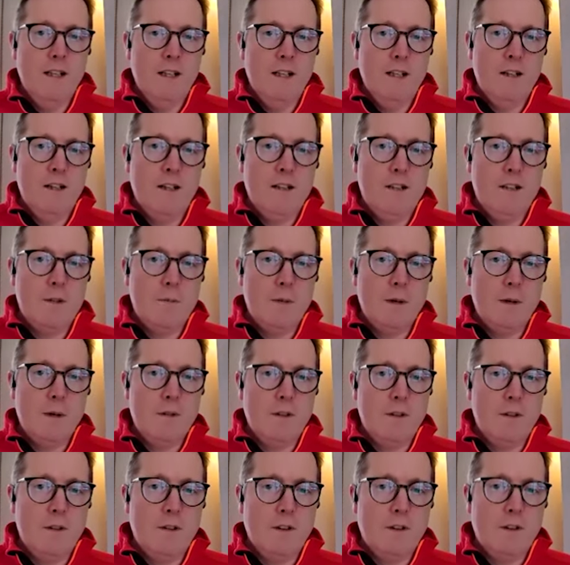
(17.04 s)
to be able
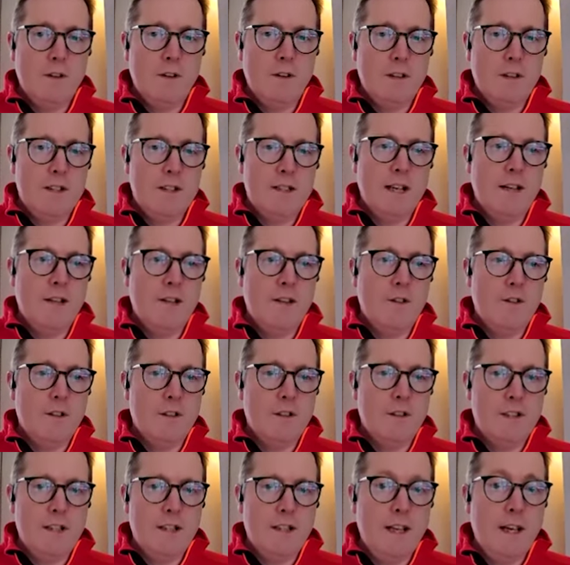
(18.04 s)
to look at the
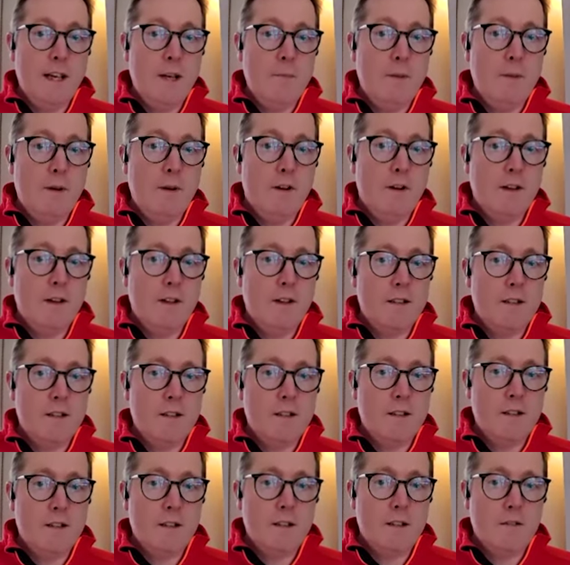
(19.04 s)
technology and the APIs
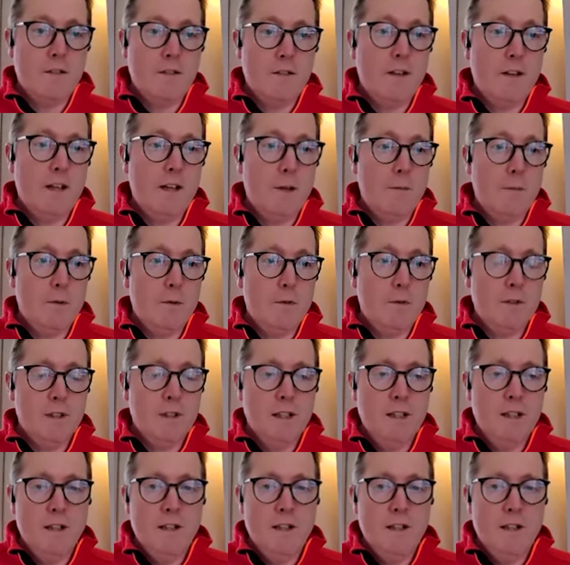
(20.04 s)
that are available.